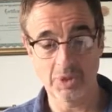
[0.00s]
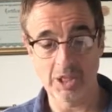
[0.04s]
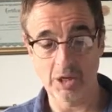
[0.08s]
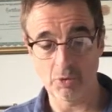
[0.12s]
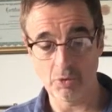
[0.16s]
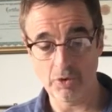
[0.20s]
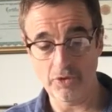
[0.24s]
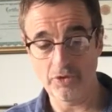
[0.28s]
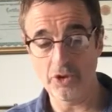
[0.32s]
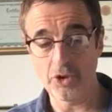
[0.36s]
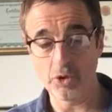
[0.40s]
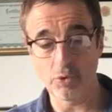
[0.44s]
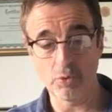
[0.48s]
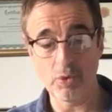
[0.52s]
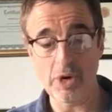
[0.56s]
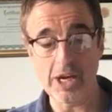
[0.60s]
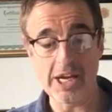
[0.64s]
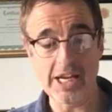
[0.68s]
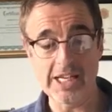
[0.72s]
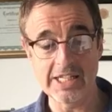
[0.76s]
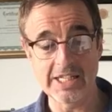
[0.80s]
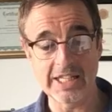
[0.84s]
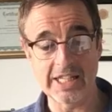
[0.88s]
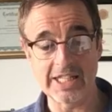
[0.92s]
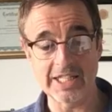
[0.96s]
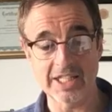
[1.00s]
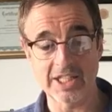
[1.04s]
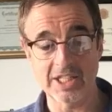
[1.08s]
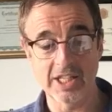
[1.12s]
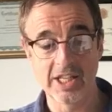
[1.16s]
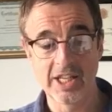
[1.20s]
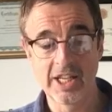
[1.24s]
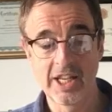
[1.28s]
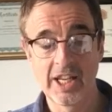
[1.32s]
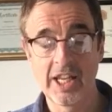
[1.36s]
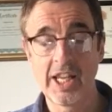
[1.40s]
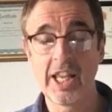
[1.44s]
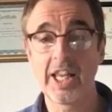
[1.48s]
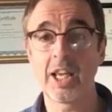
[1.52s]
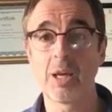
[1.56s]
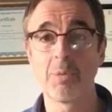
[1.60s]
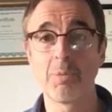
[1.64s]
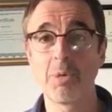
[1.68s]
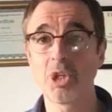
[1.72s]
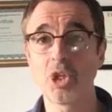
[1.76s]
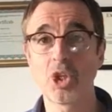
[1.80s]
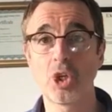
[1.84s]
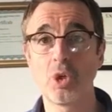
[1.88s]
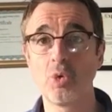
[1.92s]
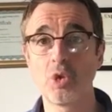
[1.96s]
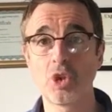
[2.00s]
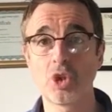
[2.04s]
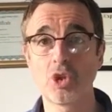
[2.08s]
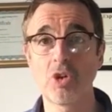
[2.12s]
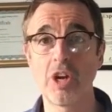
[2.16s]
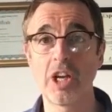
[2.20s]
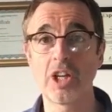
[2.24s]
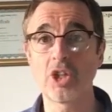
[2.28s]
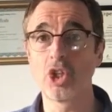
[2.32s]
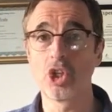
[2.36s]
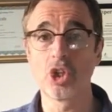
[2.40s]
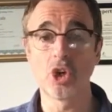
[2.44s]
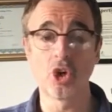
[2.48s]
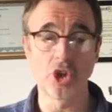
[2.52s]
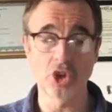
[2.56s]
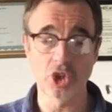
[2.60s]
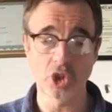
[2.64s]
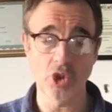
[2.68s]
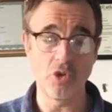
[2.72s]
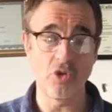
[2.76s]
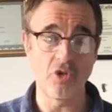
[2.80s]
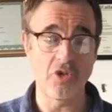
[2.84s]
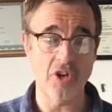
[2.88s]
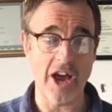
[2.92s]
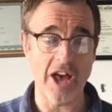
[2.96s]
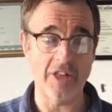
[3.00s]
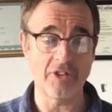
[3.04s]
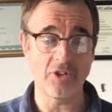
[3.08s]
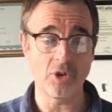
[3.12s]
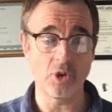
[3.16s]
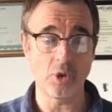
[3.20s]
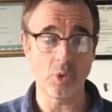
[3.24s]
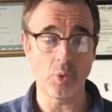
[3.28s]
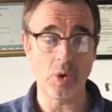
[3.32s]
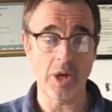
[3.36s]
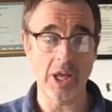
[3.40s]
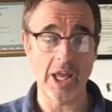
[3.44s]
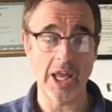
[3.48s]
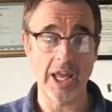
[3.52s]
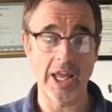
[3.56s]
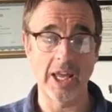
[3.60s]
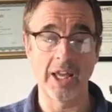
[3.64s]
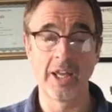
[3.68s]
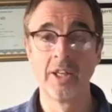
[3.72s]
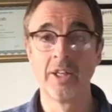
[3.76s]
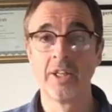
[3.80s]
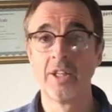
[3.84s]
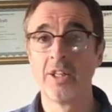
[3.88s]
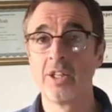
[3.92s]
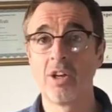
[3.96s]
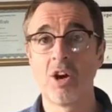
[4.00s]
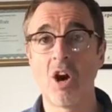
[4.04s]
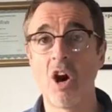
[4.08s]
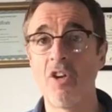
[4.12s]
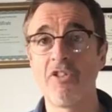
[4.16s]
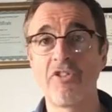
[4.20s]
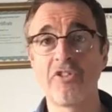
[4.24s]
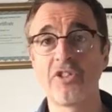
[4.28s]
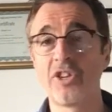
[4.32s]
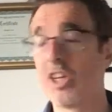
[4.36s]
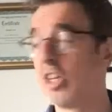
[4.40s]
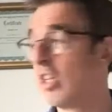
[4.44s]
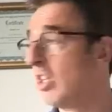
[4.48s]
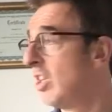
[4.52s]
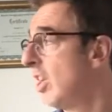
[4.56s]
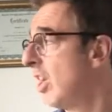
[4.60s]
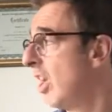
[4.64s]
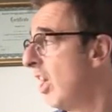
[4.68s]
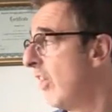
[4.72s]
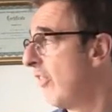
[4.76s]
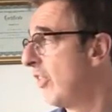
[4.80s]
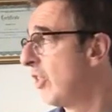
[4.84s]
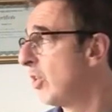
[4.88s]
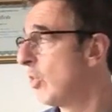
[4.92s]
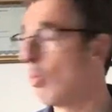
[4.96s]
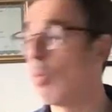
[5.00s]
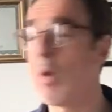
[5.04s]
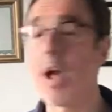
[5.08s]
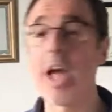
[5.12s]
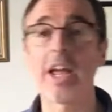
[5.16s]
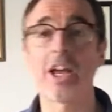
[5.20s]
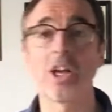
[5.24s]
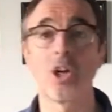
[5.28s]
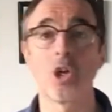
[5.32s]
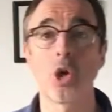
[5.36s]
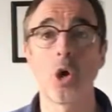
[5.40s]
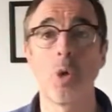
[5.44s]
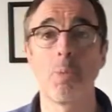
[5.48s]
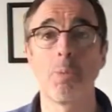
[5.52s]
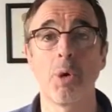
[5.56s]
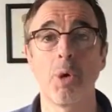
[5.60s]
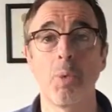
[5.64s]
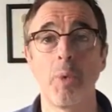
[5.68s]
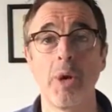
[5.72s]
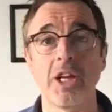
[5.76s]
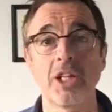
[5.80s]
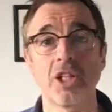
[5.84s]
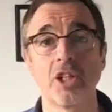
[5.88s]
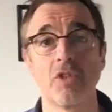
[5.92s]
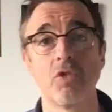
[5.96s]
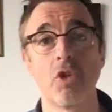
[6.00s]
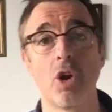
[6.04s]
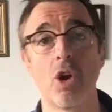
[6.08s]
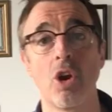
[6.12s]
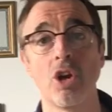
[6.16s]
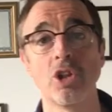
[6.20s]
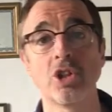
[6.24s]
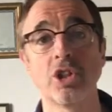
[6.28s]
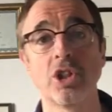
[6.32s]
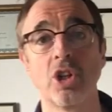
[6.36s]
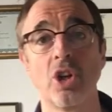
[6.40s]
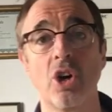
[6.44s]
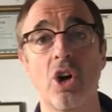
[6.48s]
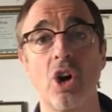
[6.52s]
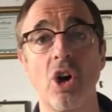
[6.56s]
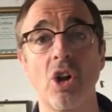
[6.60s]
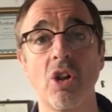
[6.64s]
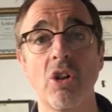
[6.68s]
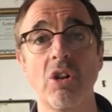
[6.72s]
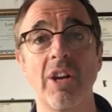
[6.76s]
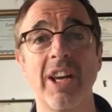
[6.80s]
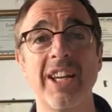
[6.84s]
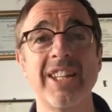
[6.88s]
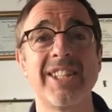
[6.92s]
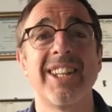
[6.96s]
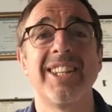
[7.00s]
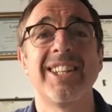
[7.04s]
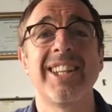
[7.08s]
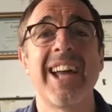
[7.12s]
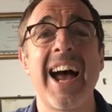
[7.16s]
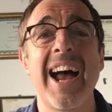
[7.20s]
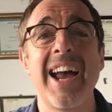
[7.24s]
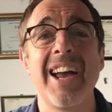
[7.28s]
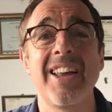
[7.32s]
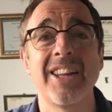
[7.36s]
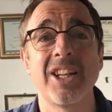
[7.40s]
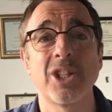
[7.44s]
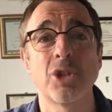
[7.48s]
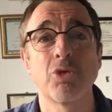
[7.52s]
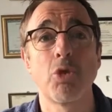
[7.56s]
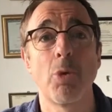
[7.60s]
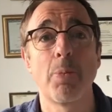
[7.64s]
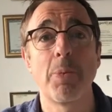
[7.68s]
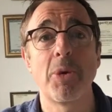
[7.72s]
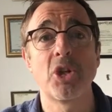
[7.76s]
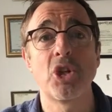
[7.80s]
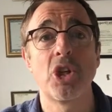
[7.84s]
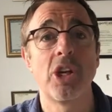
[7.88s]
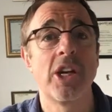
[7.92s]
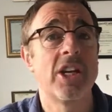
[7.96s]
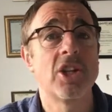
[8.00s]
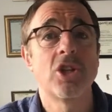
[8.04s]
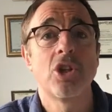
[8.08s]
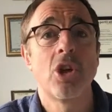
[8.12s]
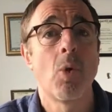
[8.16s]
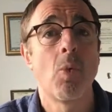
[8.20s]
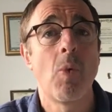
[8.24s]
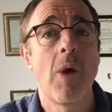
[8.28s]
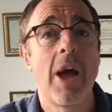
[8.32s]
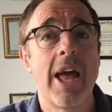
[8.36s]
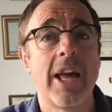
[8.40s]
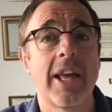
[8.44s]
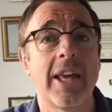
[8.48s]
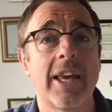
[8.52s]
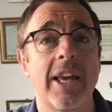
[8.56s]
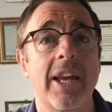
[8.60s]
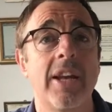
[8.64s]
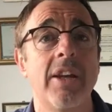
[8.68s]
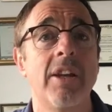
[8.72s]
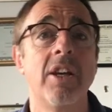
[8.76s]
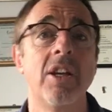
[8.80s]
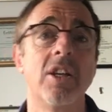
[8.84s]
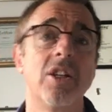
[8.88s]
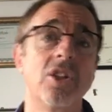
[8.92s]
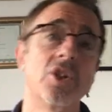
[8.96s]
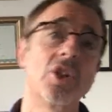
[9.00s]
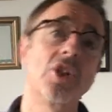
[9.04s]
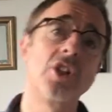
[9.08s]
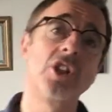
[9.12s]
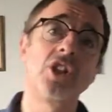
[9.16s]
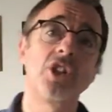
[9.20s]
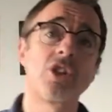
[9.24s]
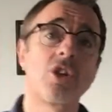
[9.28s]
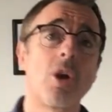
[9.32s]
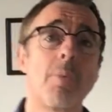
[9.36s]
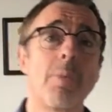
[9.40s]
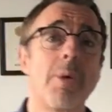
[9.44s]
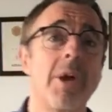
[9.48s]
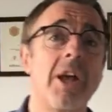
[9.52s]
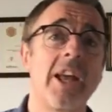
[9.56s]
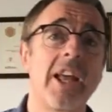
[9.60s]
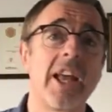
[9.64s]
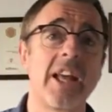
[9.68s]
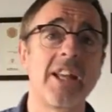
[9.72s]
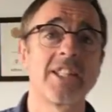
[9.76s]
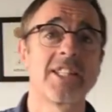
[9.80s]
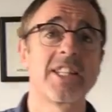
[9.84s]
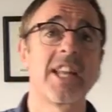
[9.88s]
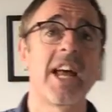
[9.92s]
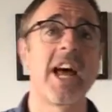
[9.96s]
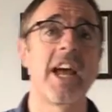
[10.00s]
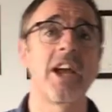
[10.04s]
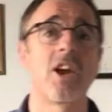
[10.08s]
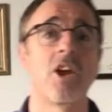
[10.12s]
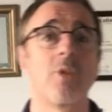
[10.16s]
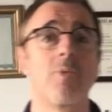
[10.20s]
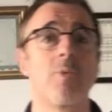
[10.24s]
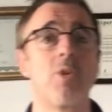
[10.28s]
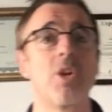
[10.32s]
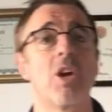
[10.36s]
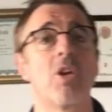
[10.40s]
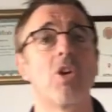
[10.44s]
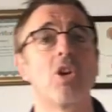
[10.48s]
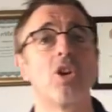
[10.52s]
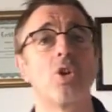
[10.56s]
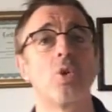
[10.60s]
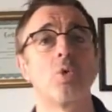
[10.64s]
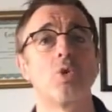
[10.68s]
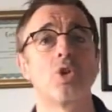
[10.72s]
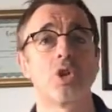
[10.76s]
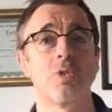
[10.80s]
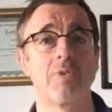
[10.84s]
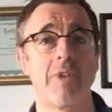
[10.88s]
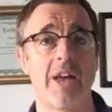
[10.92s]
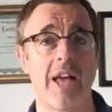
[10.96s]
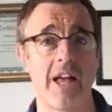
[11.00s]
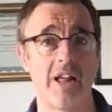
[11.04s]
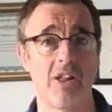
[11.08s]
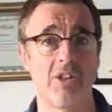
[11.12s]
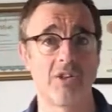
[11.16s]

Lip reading: now if you'll read, it can be too strict, you go too far the other way. Often, if it don't work in a couple of weeks, you've not lost it all. It's the diet that's rubbish, isn't it? It's not working, so you stop it again, start again, and when you're going to do something